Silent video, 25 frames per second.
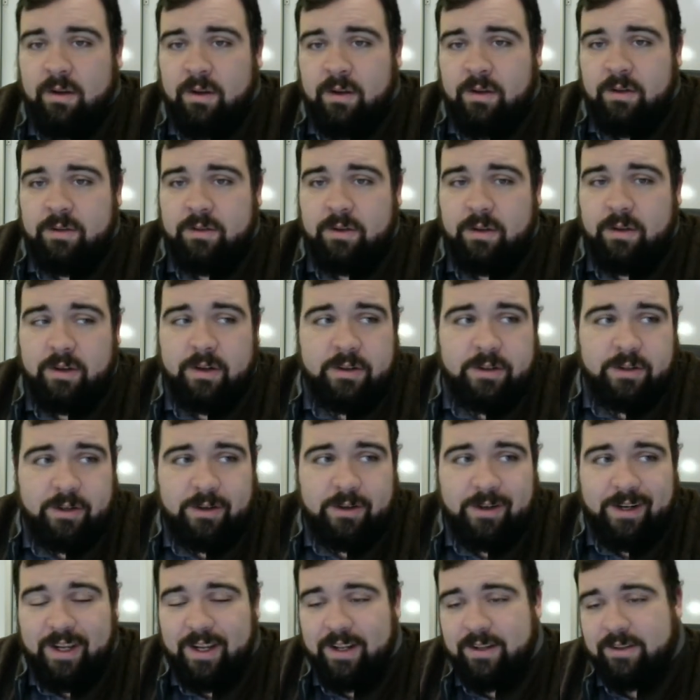So there's
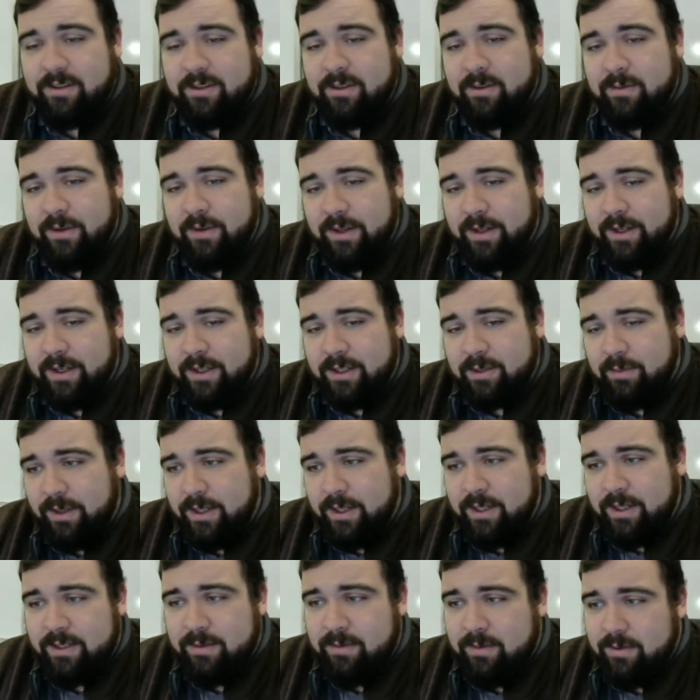our answer for the
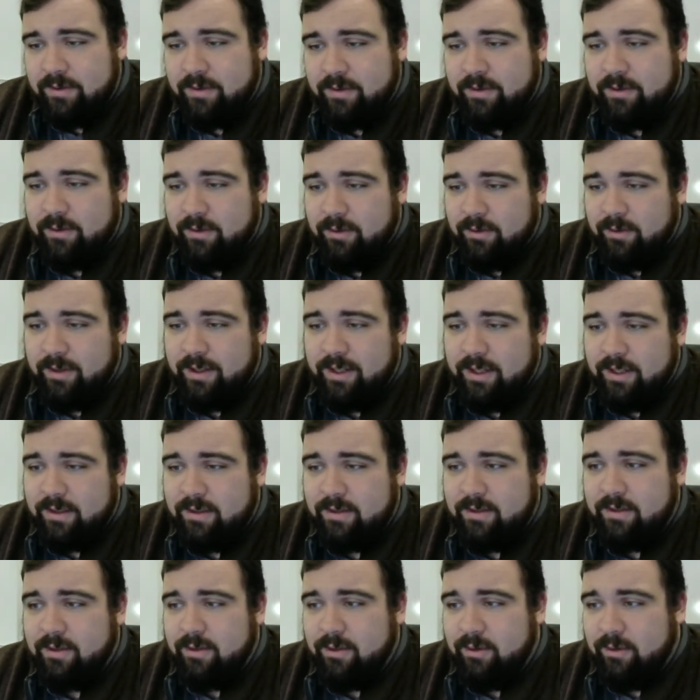displacement to get
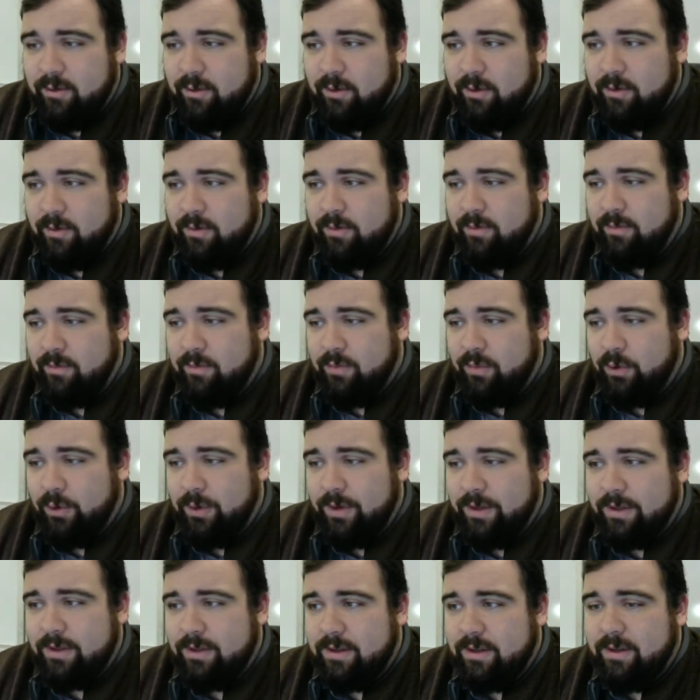to
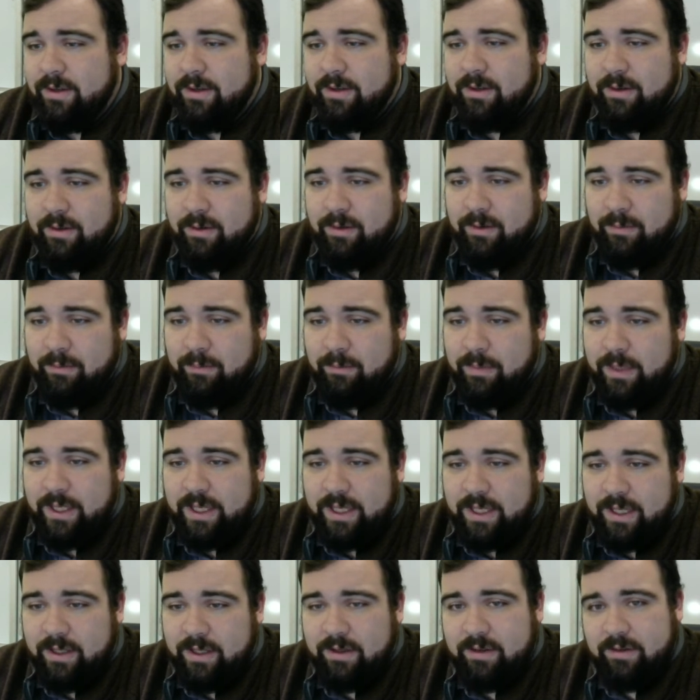point
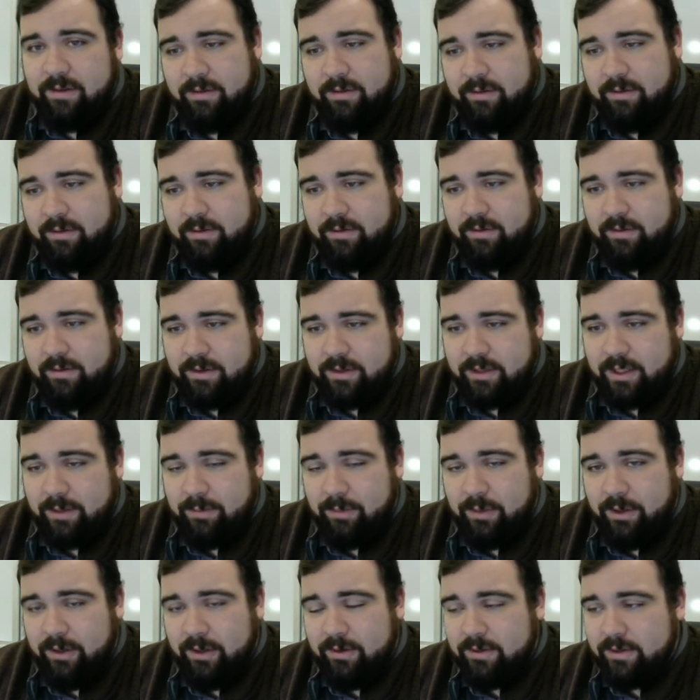B. This
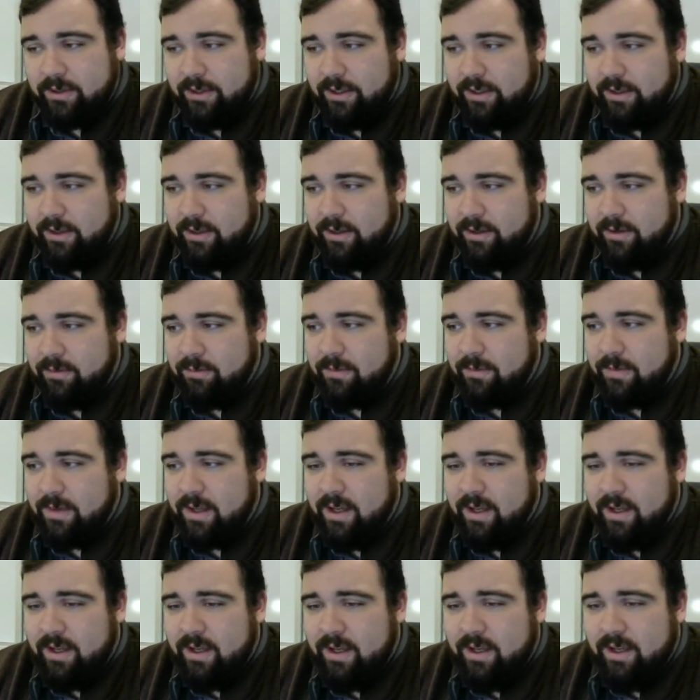hypotenuse length here
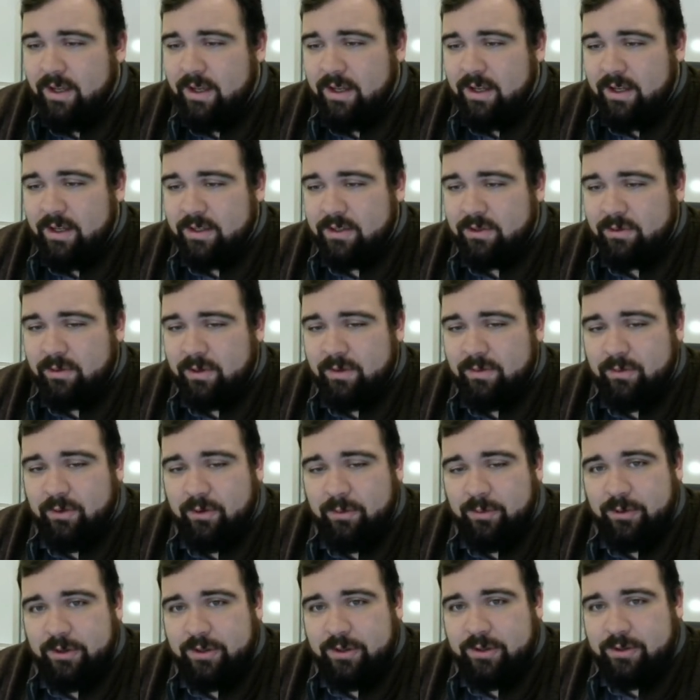is
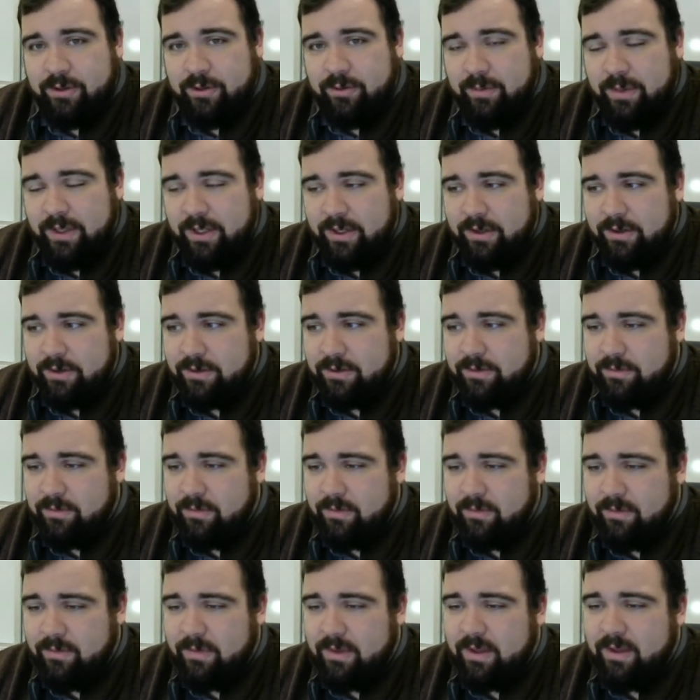24.2 meters.
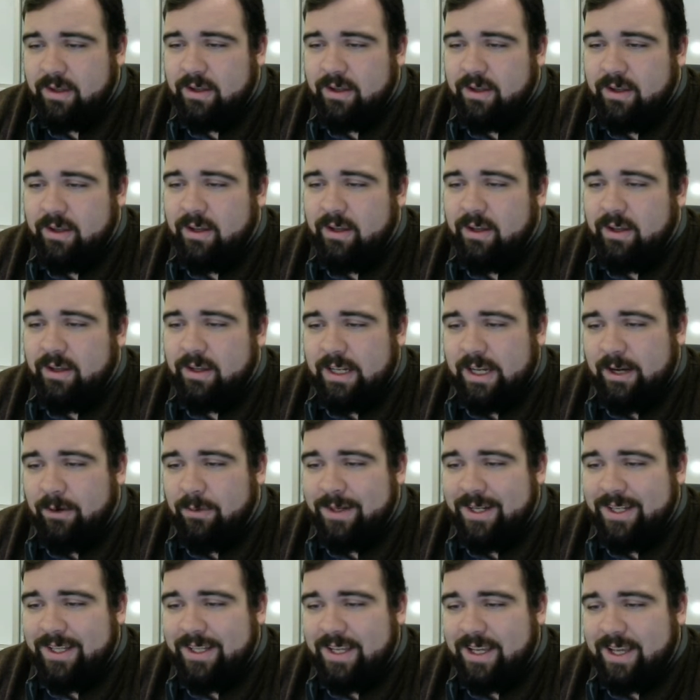Now we
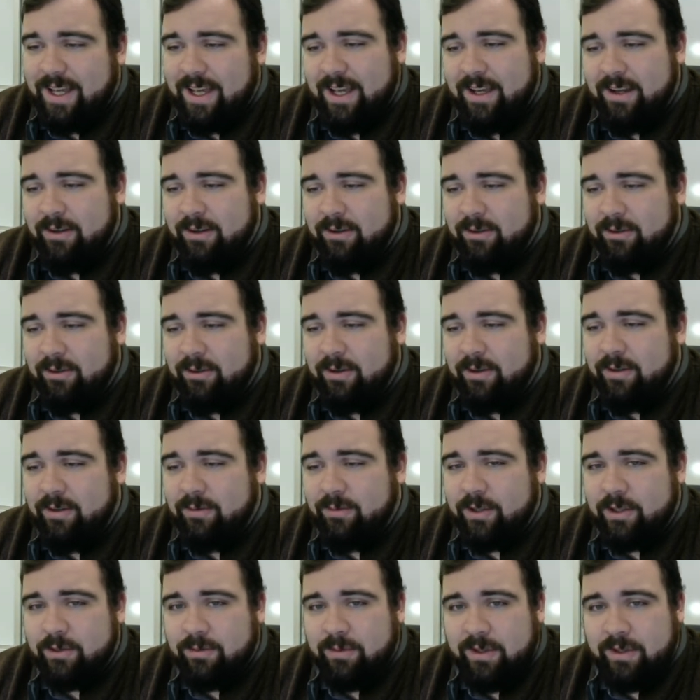need the angle in
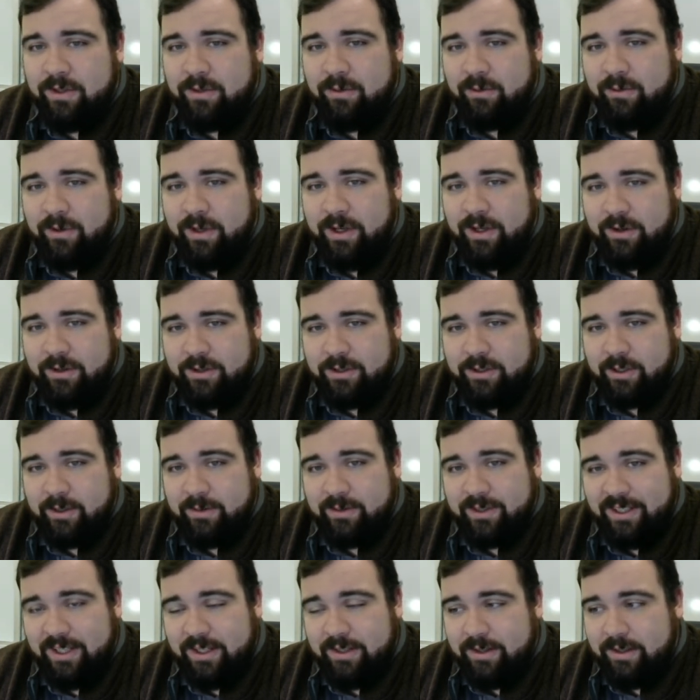which we need to orient ourselves
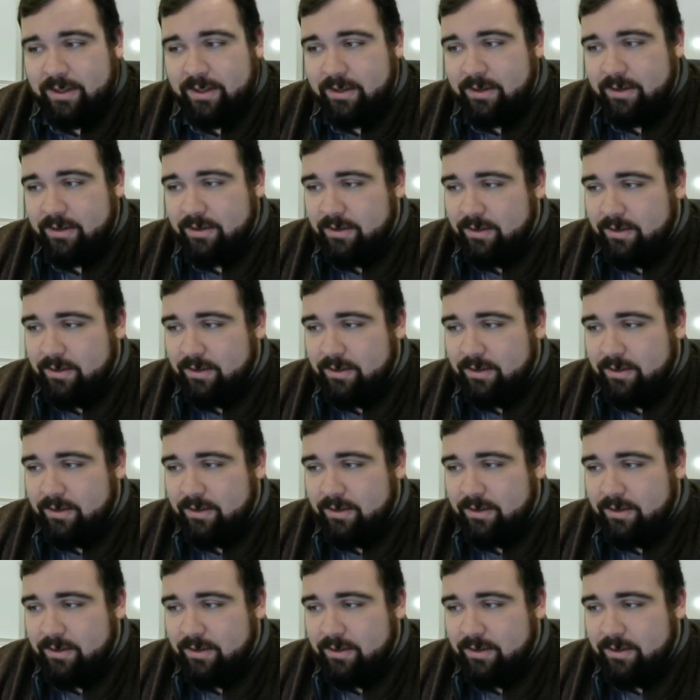to get there.